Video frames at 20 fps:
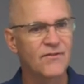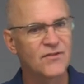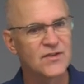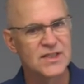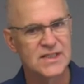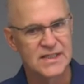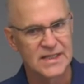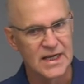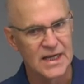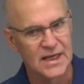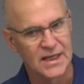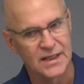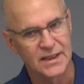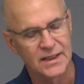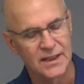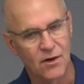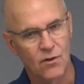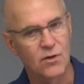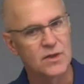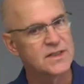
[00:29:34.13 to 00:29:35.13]

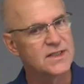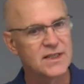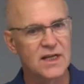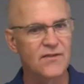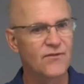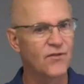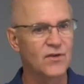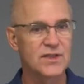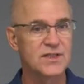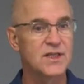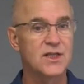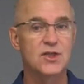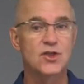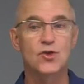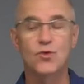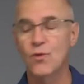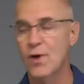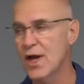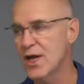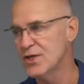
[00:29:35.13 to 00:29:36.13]
sin or sinful
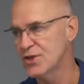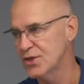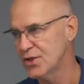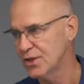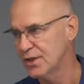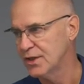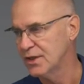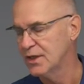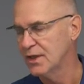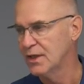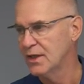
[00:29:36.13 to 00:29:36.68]
situation